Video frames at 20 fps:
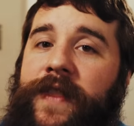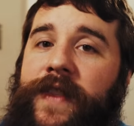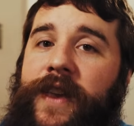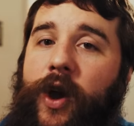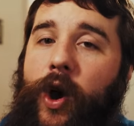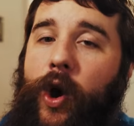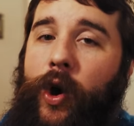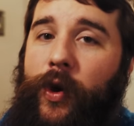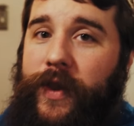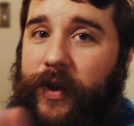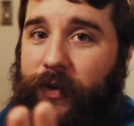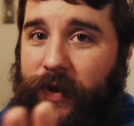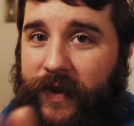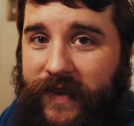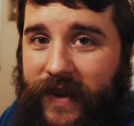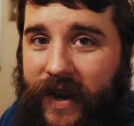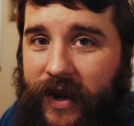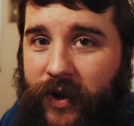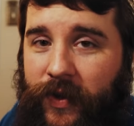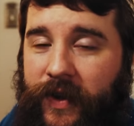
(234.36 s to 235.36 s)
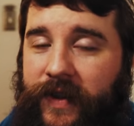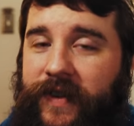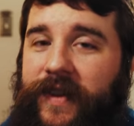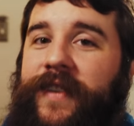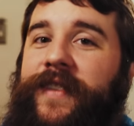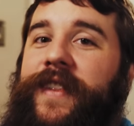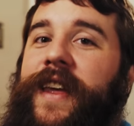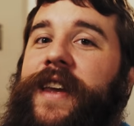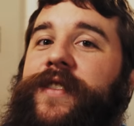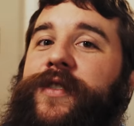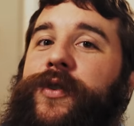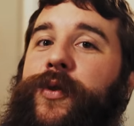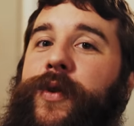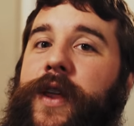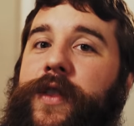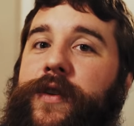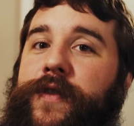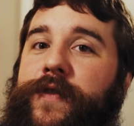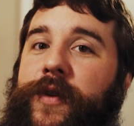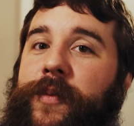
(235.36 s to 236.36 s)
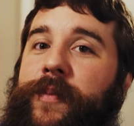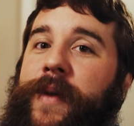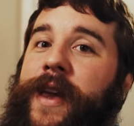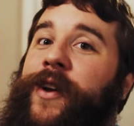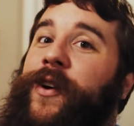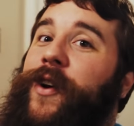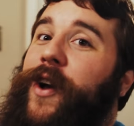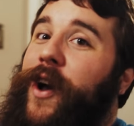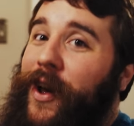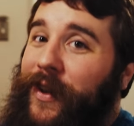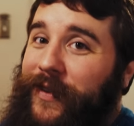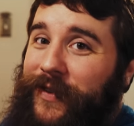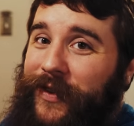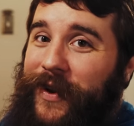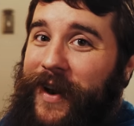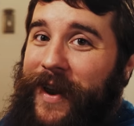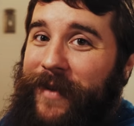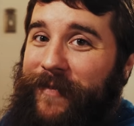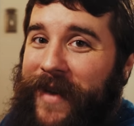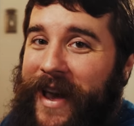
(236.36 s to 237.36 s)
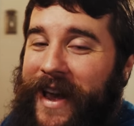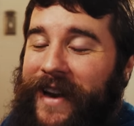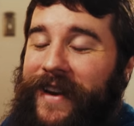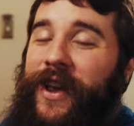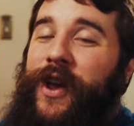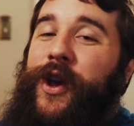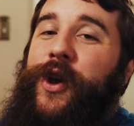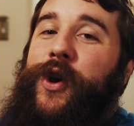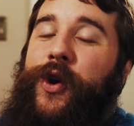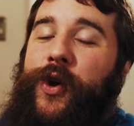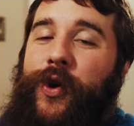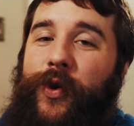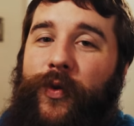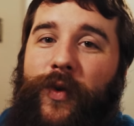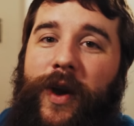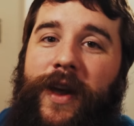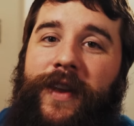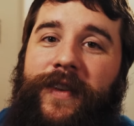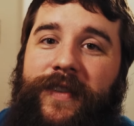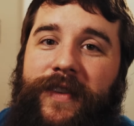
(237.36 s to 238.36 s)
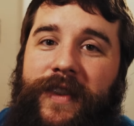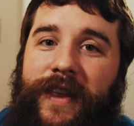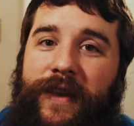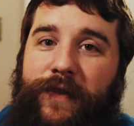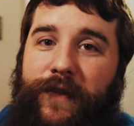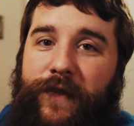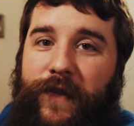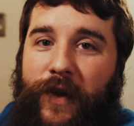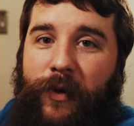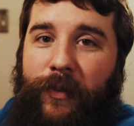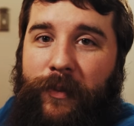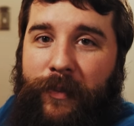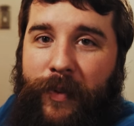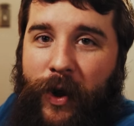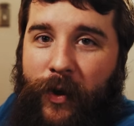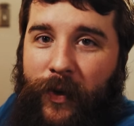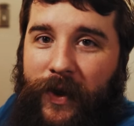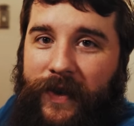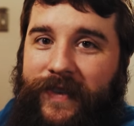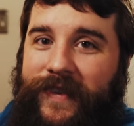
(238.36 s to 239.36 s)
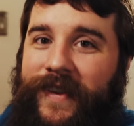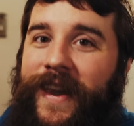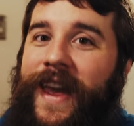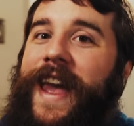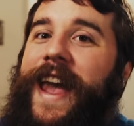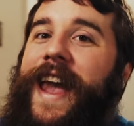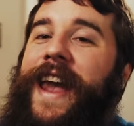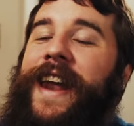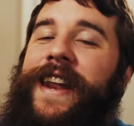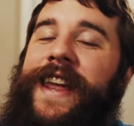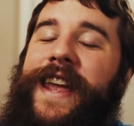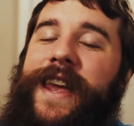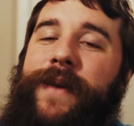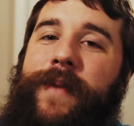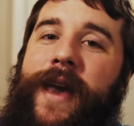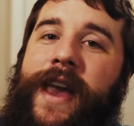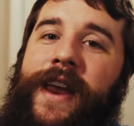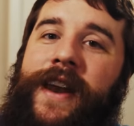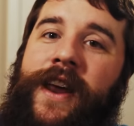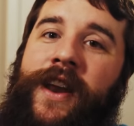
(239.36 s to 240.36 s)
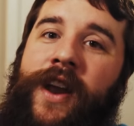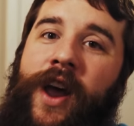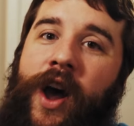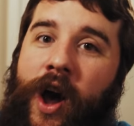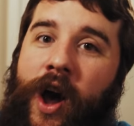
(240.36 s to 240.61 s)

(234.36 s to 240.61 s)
And the only reason I know this is thanks to another filmmaker, also named Matt, who runs the Film Poets. And he made an